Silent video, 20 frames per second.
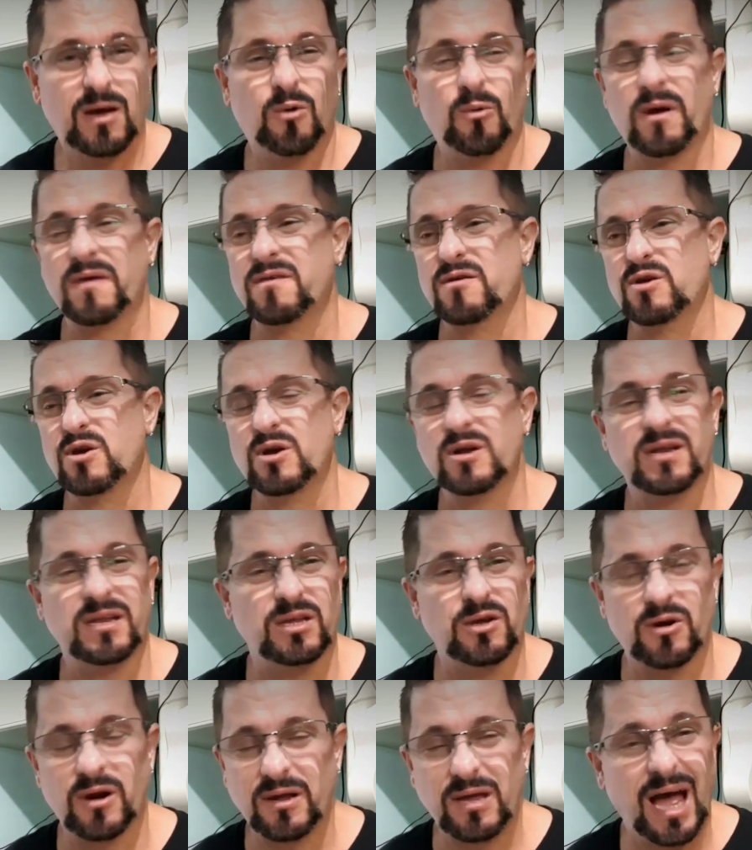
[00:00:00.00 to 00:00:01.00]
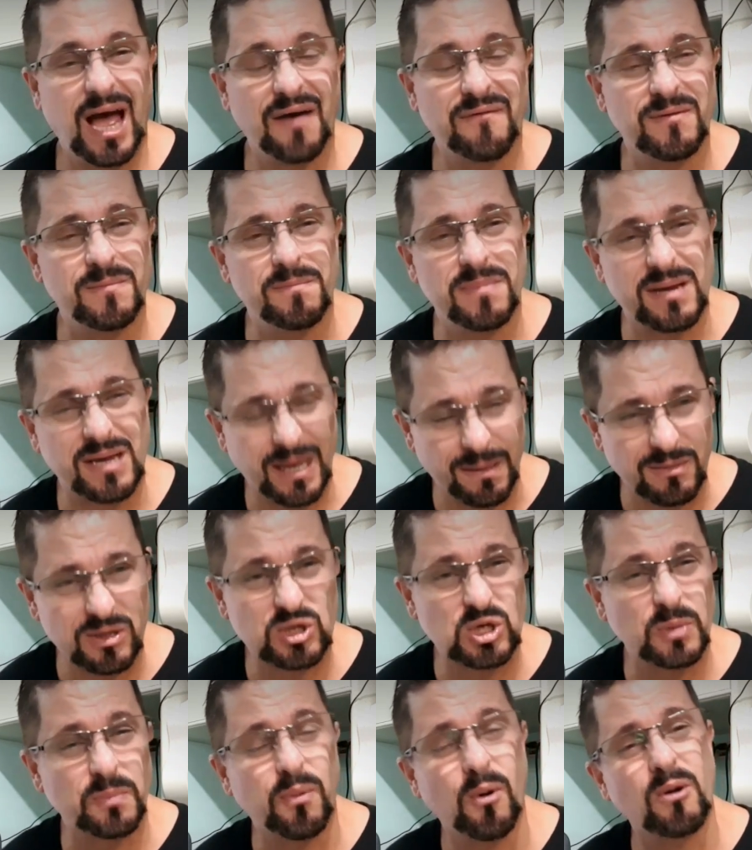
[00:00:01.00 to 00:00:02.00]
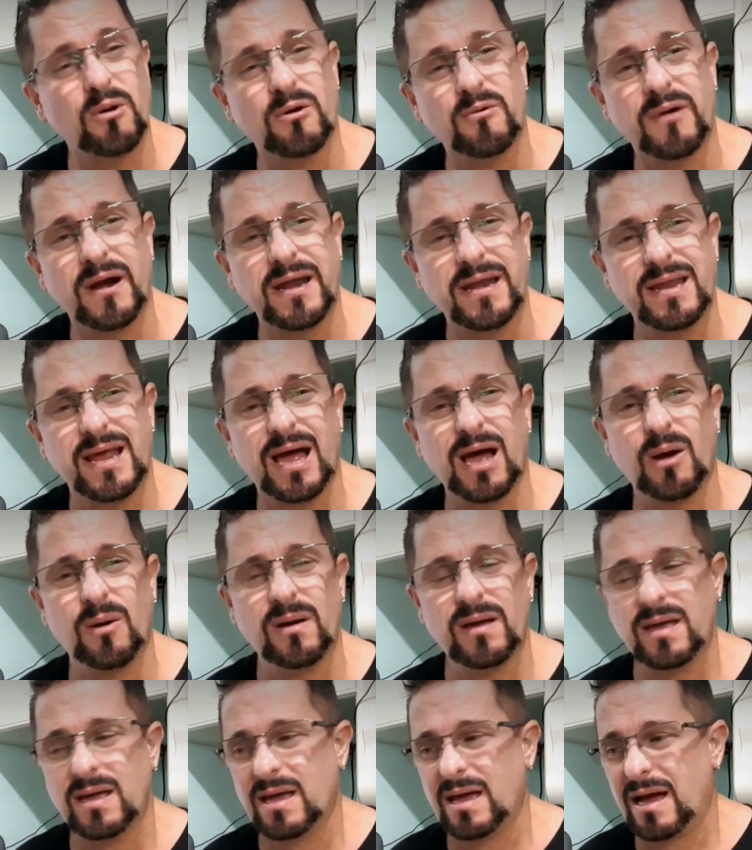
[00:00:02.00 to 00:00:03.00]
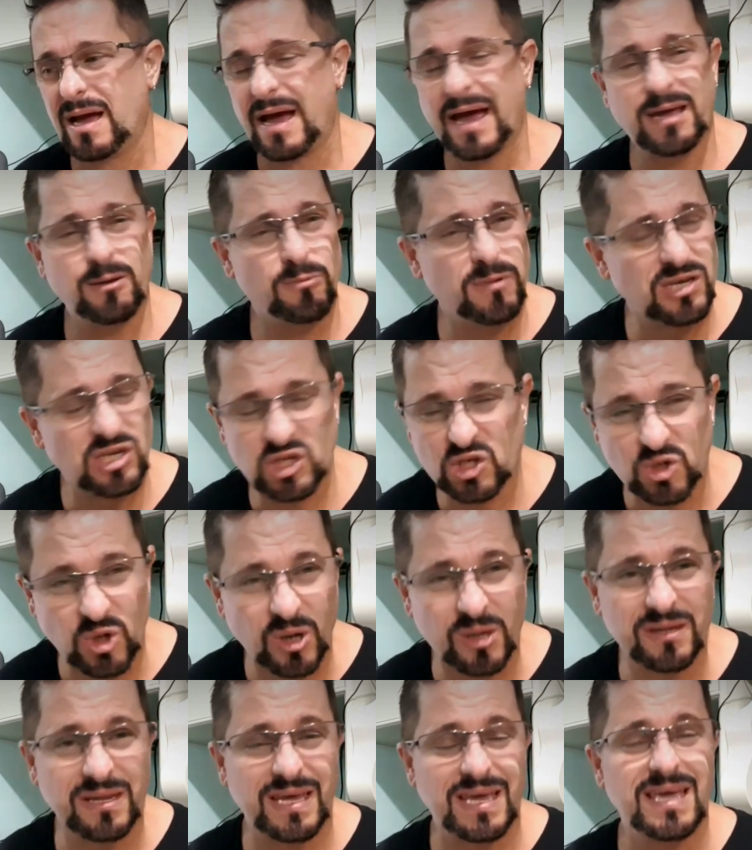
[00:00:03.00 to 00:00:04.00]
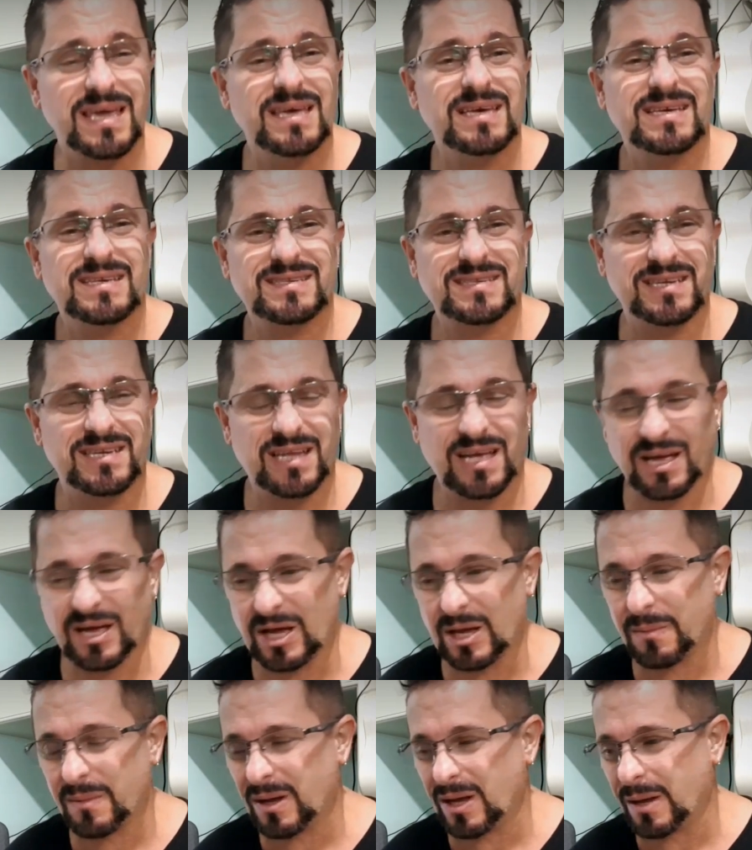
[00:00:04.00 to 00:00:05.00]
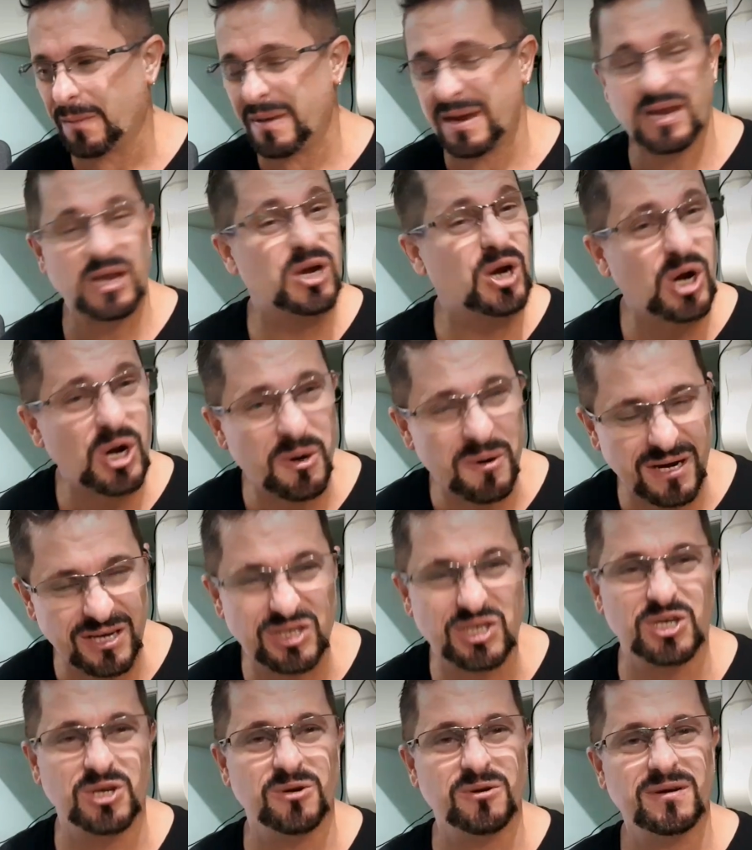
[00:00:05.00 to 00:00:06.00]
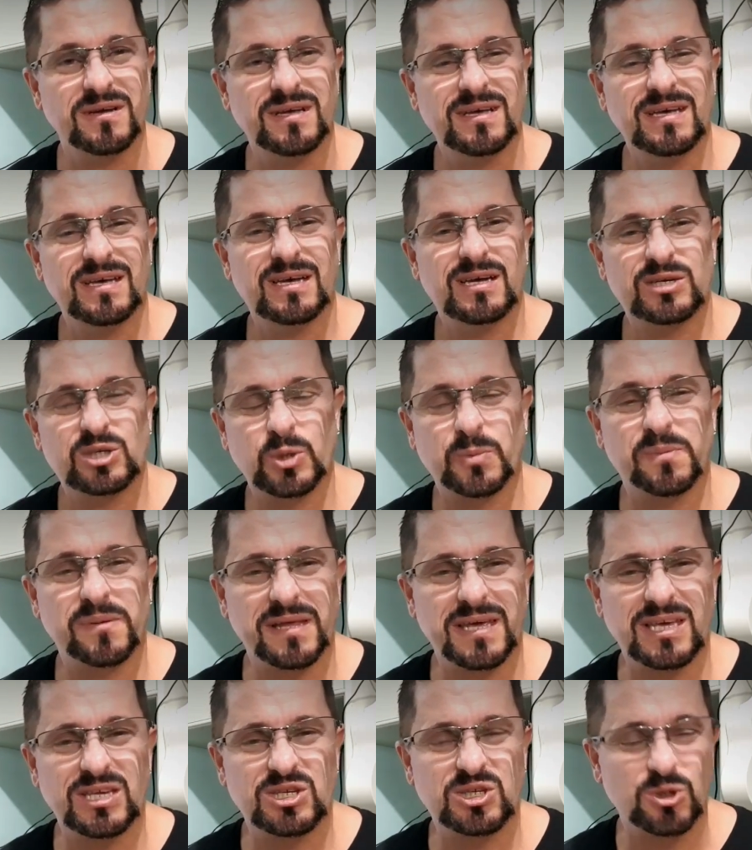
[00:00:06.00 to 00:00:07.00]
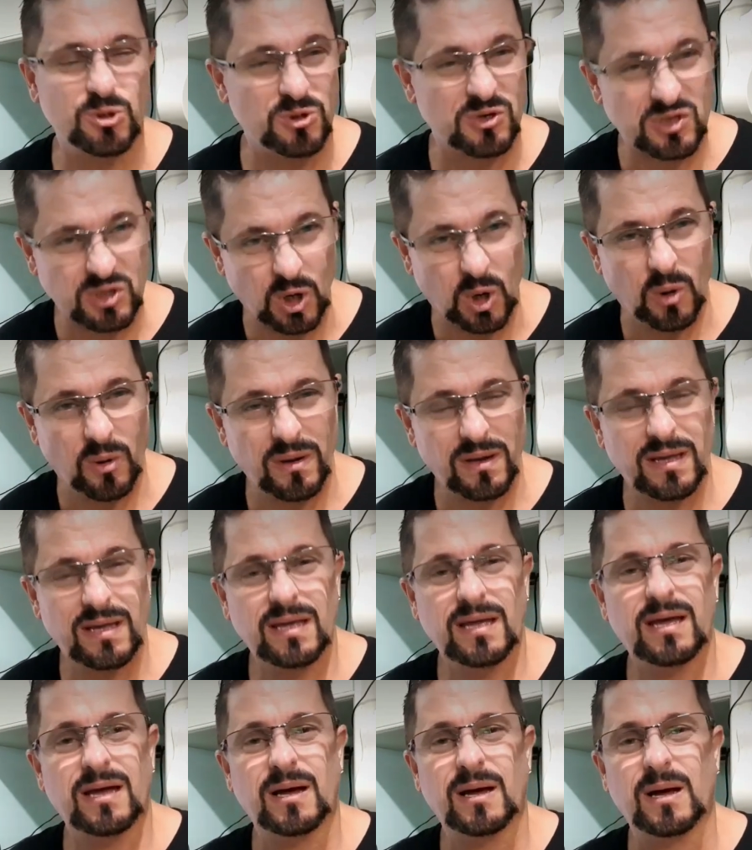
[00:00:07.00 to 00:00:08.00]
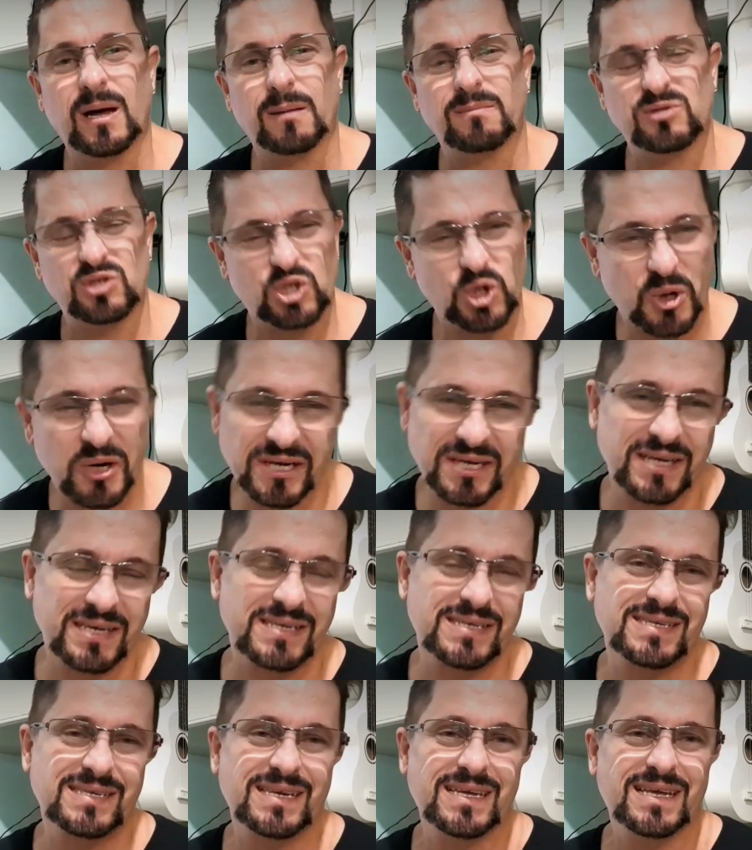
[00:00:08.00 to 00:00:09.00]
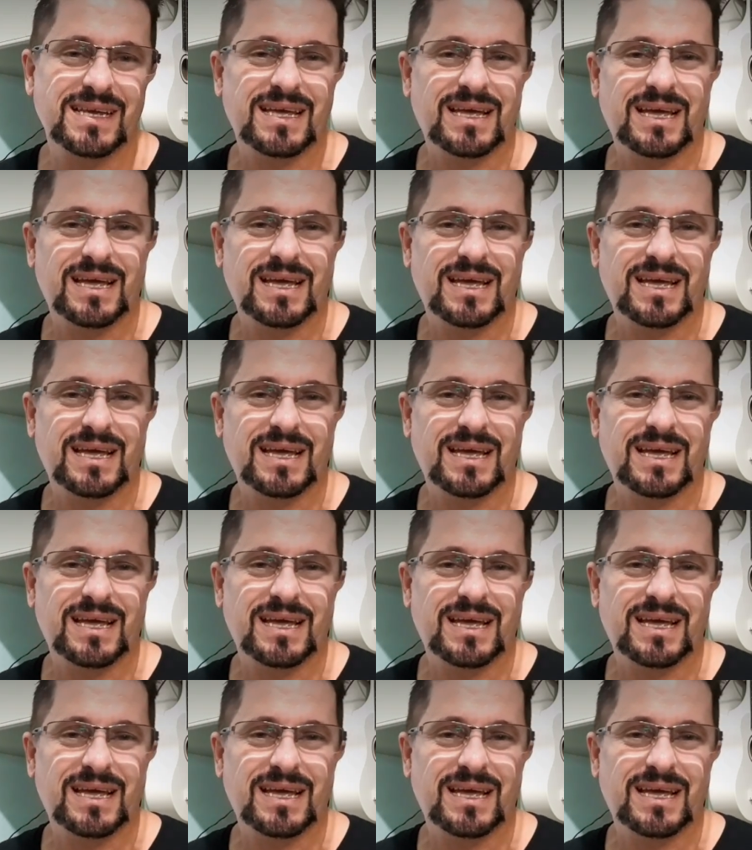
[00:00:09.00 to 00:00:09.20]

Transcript: Whether you haven't become a supporter right now, we strongly say, encourage you to please do so. Join us.